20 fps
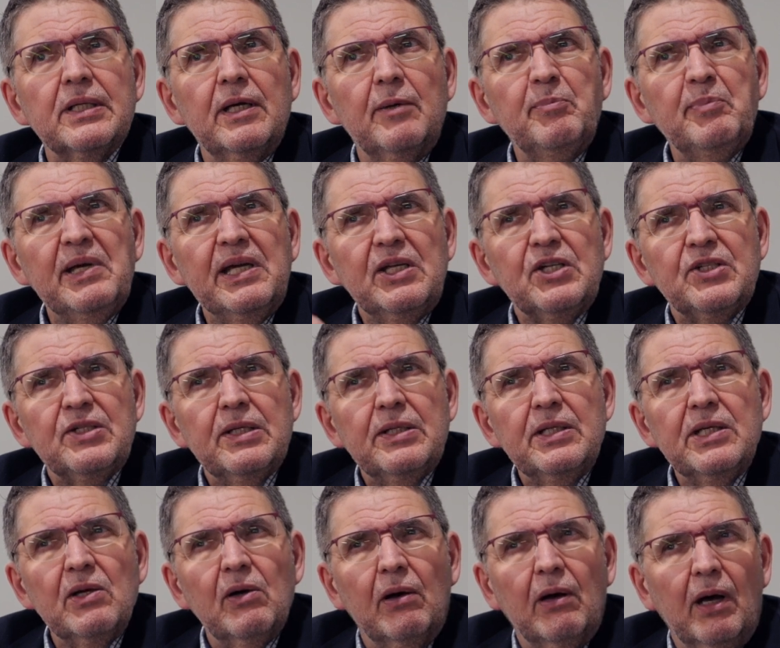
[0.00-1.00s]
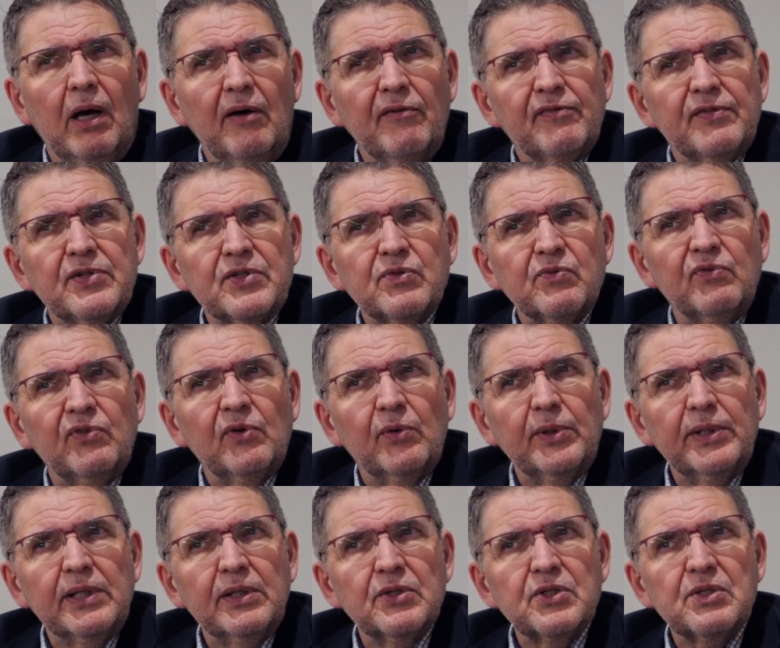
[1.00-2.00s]
a patient in the office
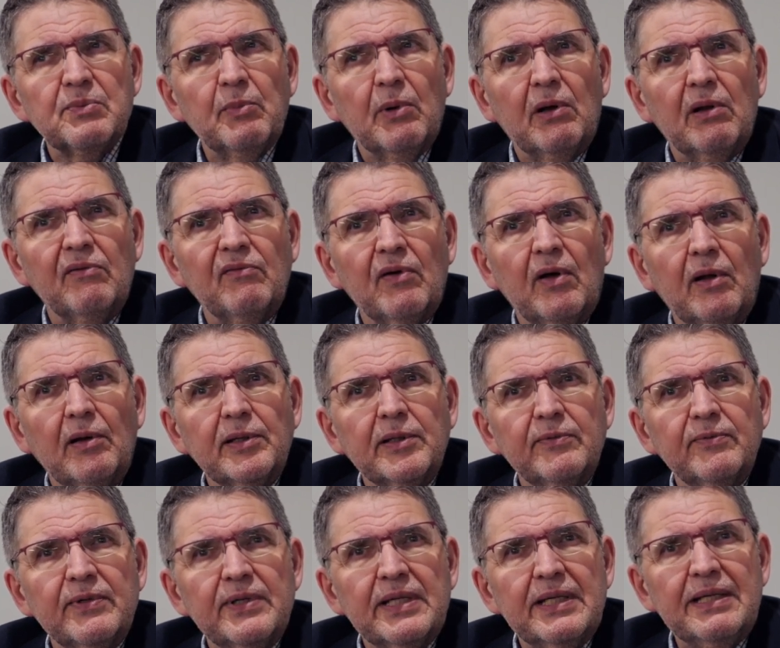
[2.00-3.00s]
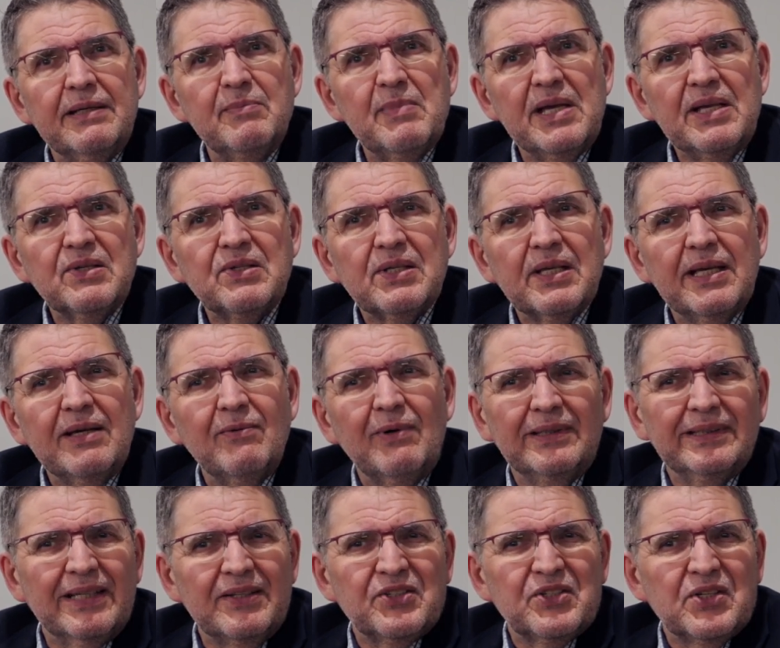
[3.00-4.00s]
voiding a small volume, he may say,
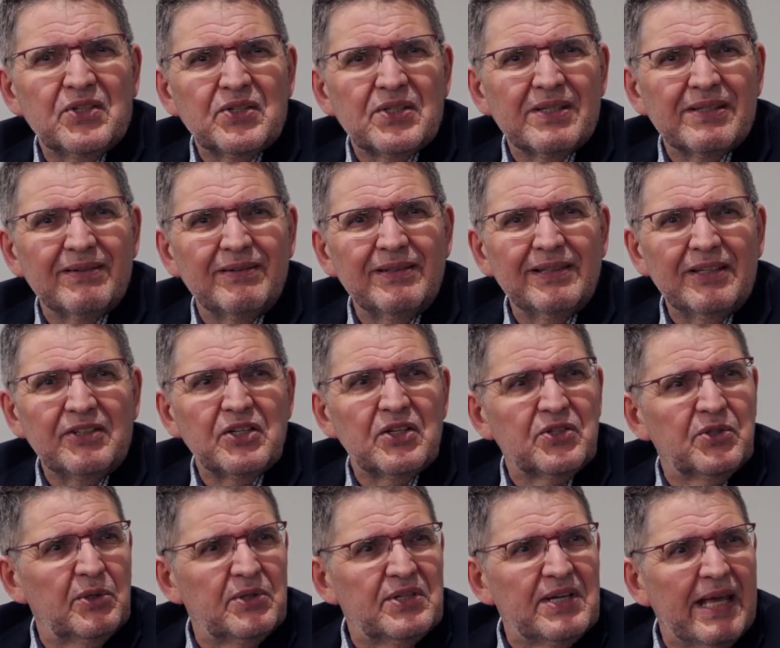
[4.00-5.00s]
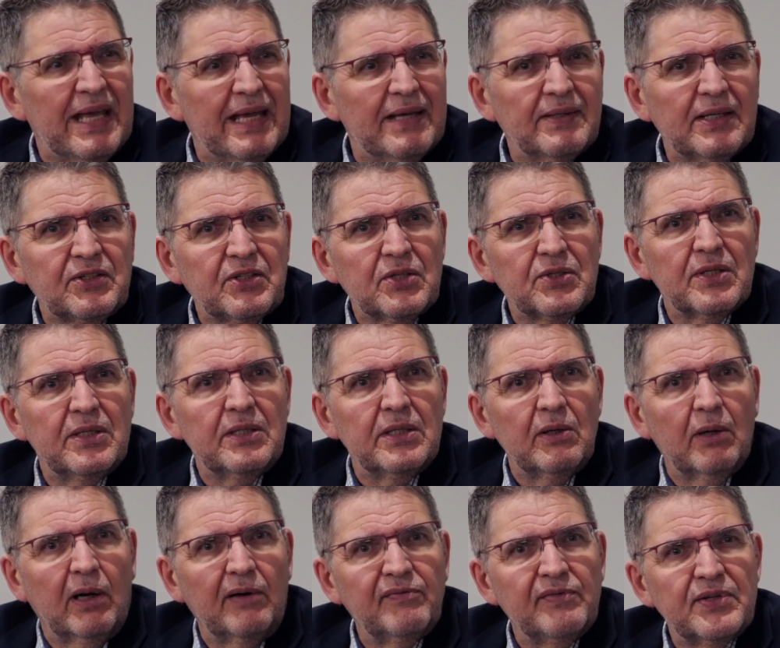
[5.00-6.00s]
well, that's just today, that's just in
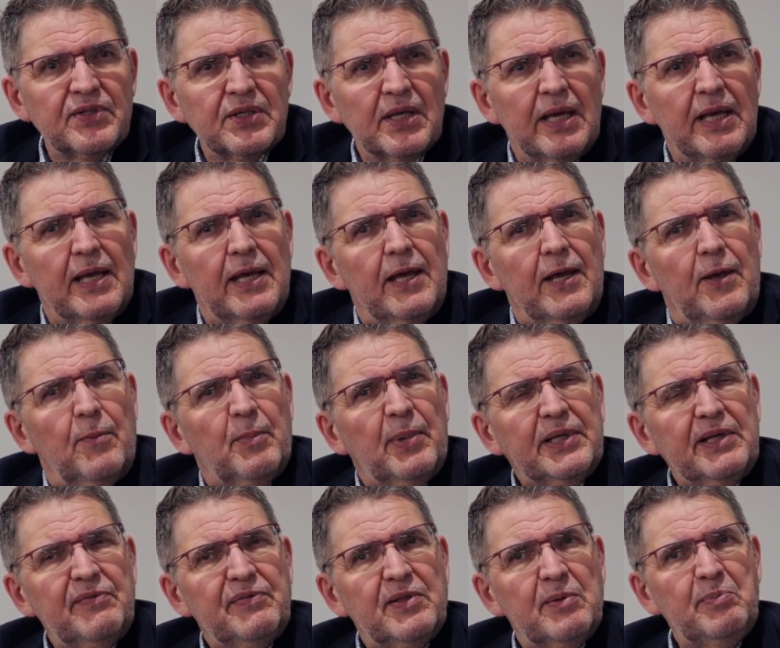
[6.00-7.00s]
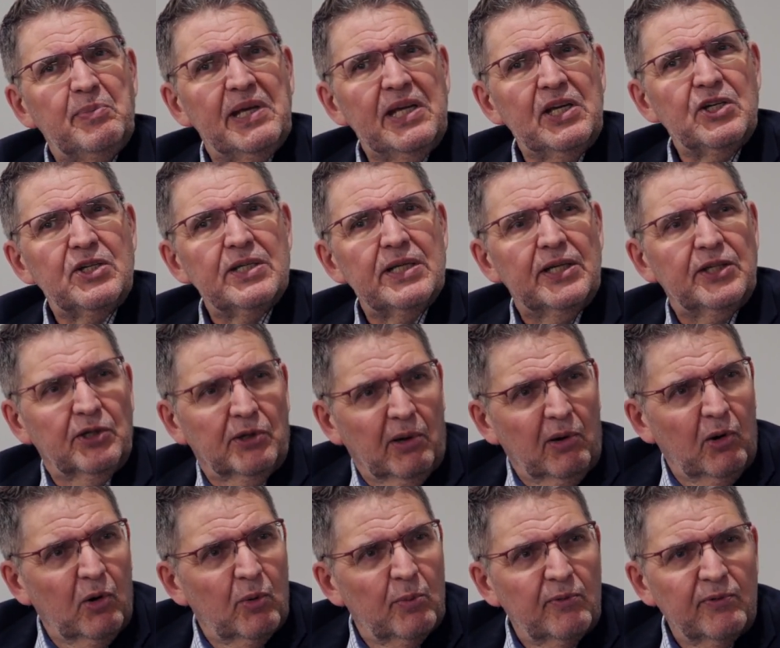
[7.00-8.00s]
the office. But if the patient at
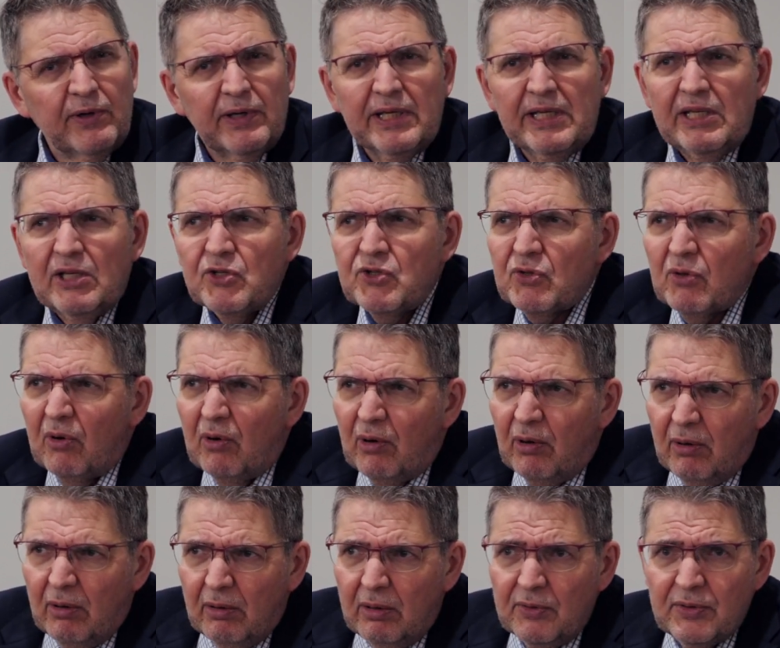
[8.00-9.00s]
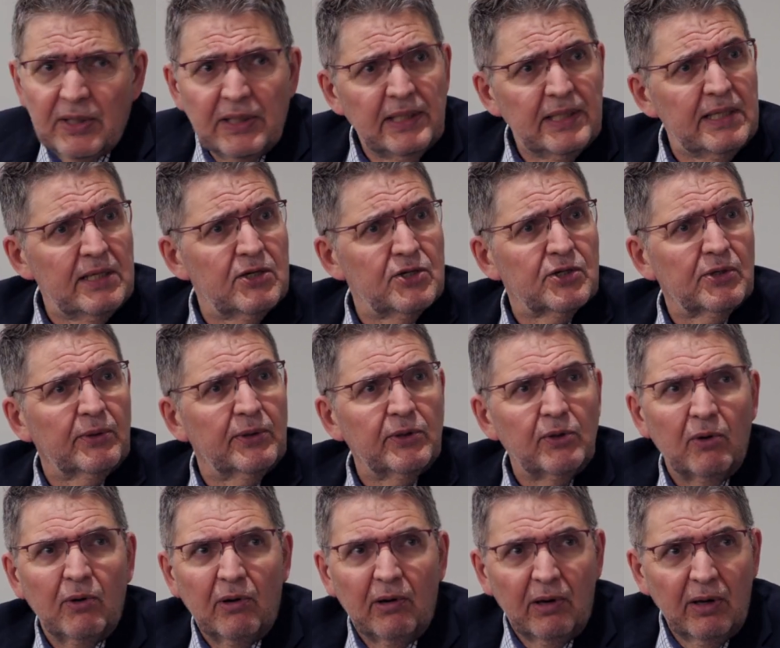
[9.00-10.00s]
home, where he has all the leisure and
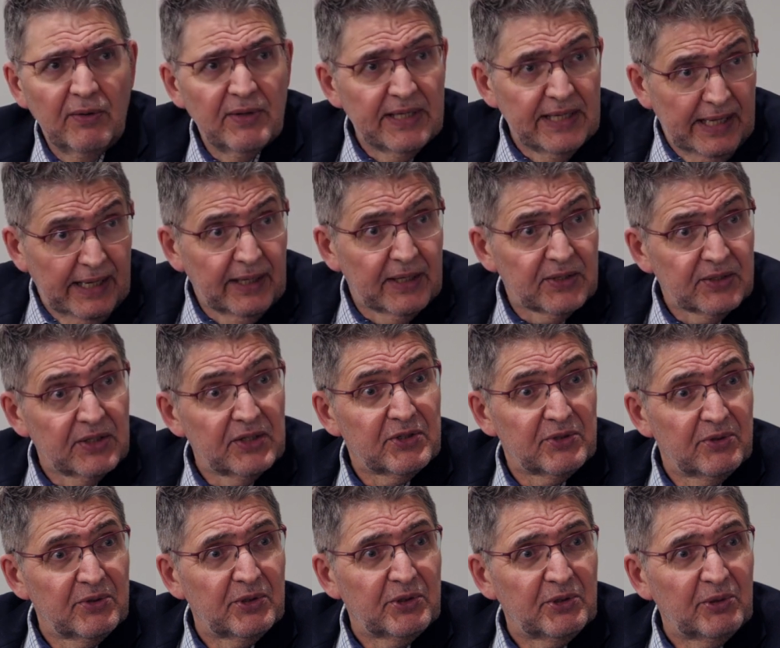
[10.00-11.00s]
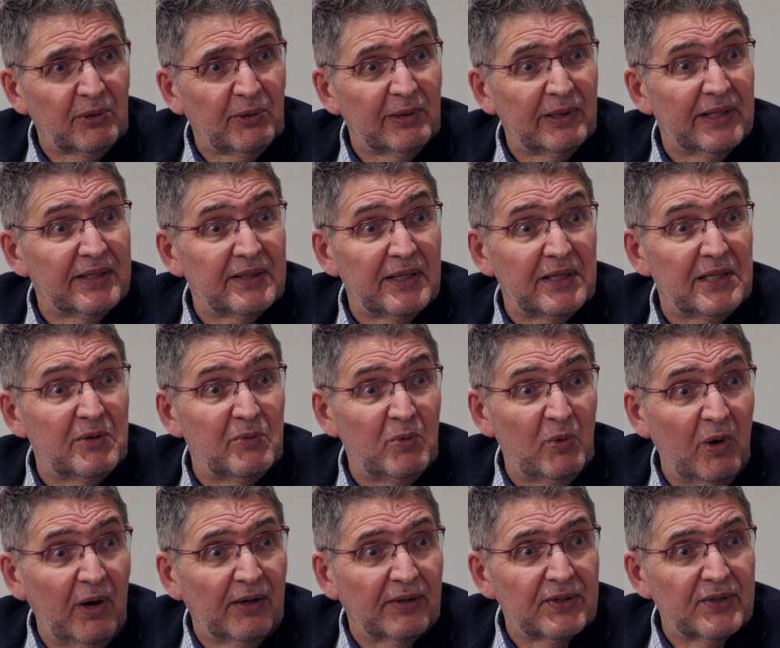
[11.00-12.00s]
all the access to the toilet that he
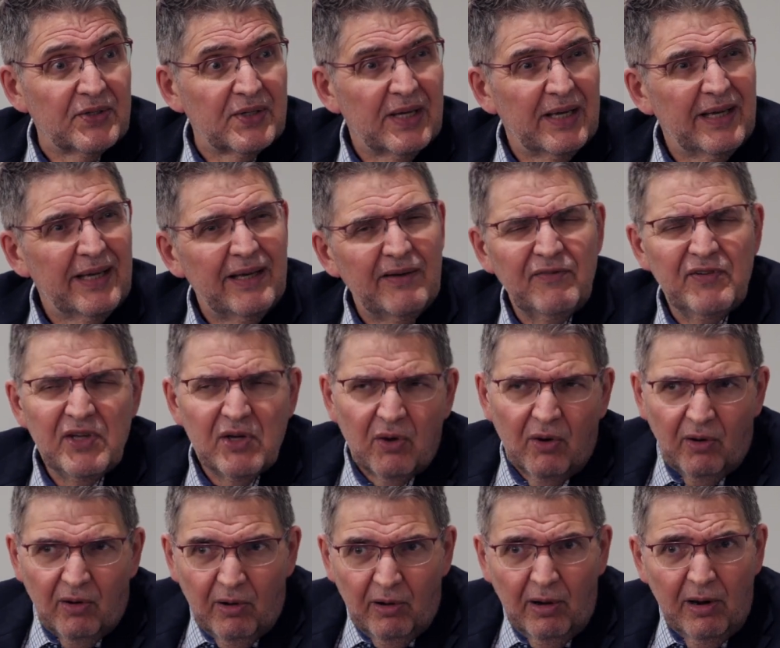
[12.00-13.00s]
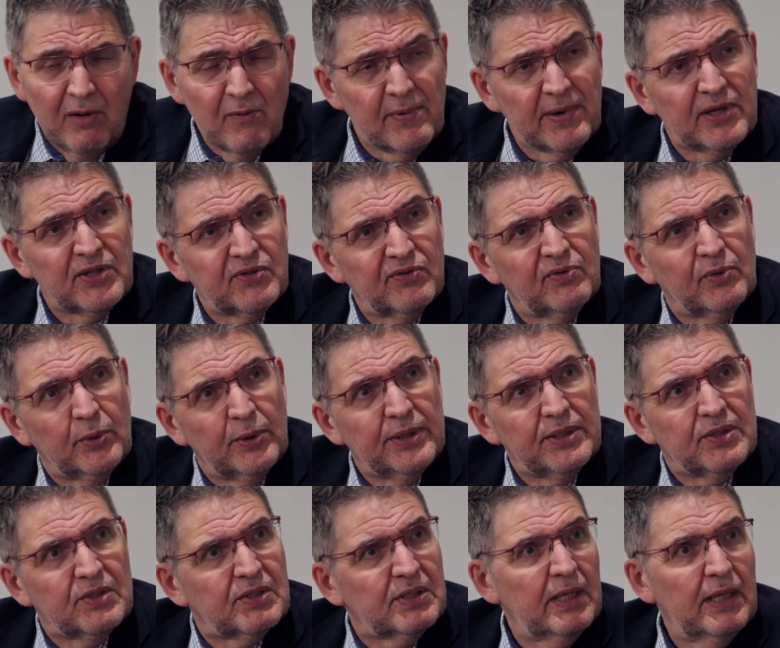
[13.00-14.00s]
wants, if he always
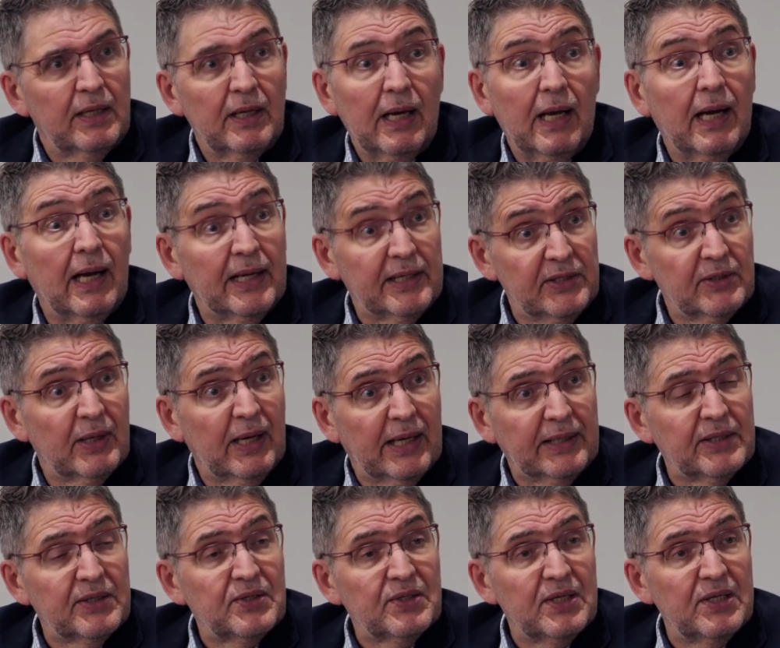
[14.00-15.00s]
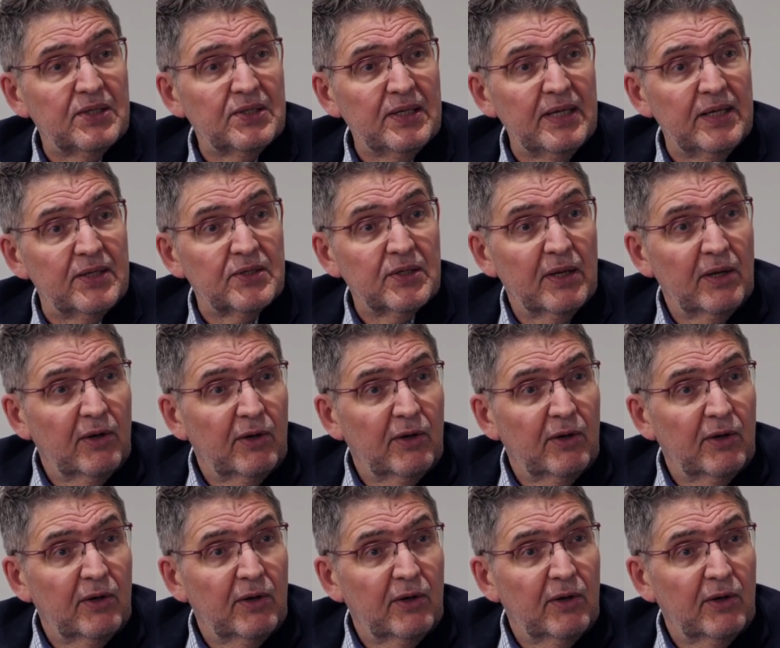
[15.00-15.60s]
voids under 100 cc's,